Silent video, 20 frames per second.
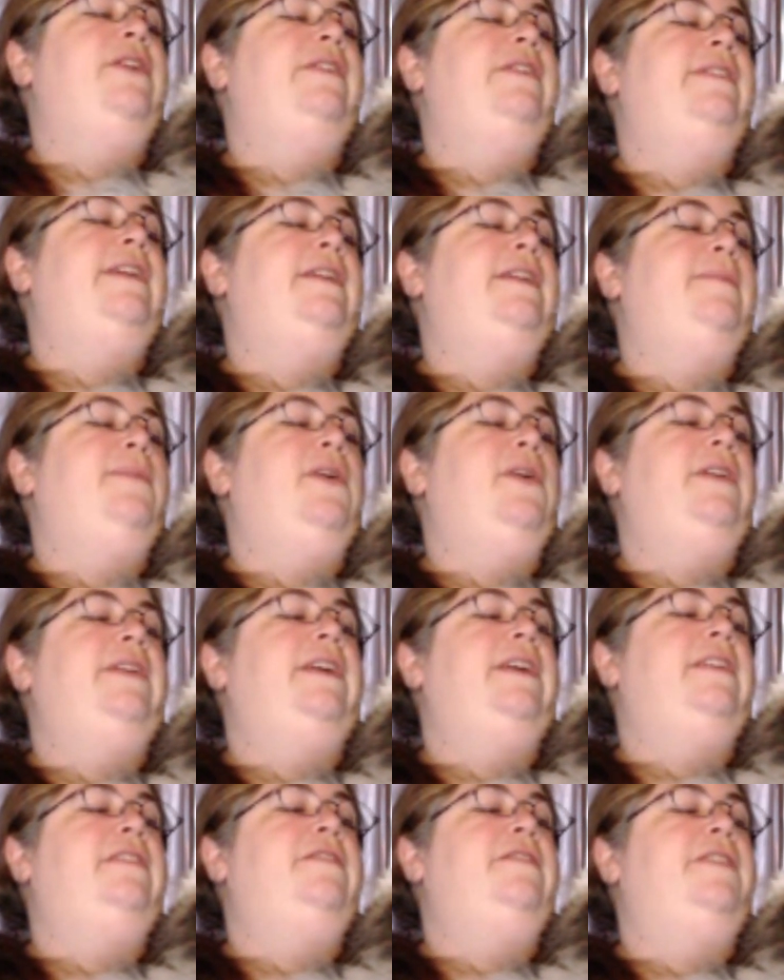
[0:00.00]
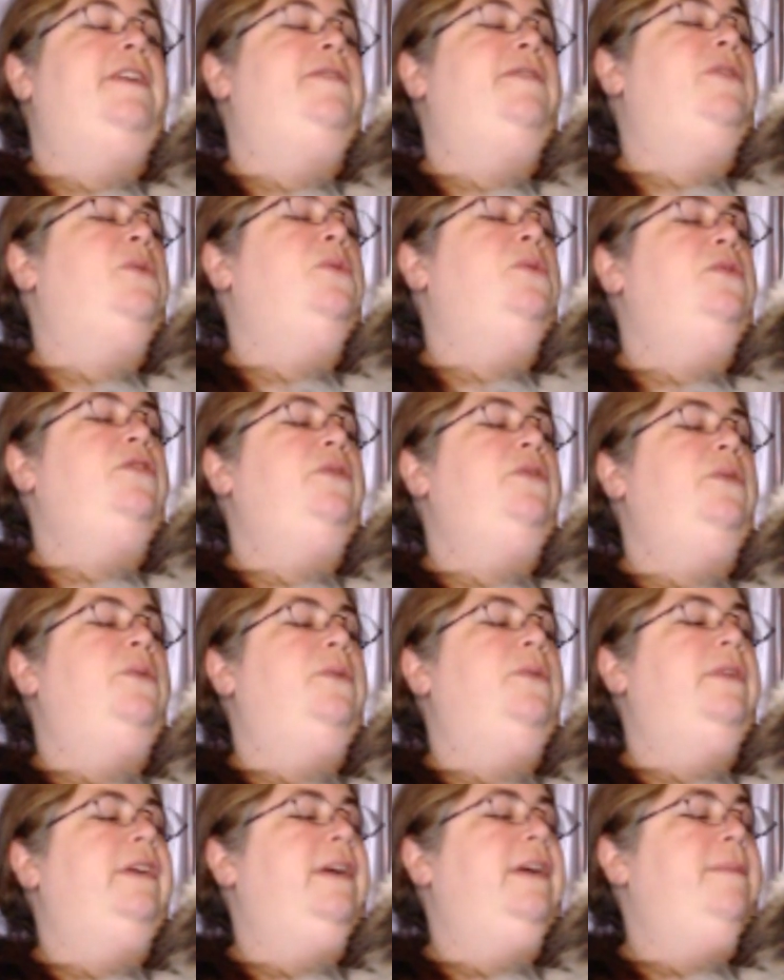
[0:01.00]
exciting podcast if I have to hold you the
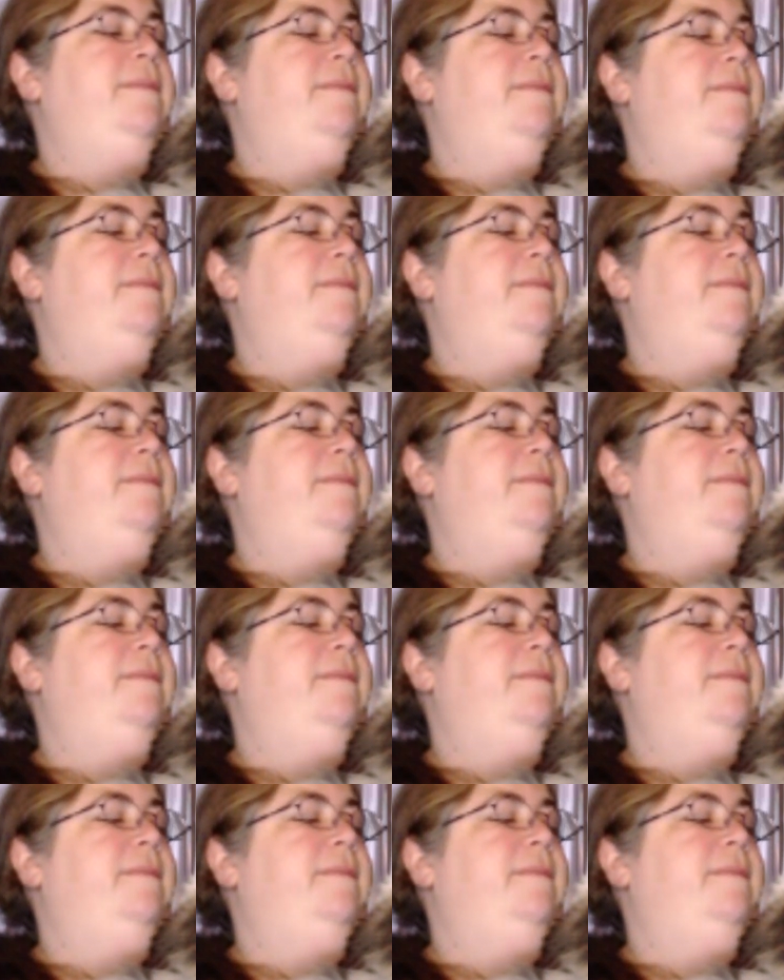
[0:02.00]
whole time.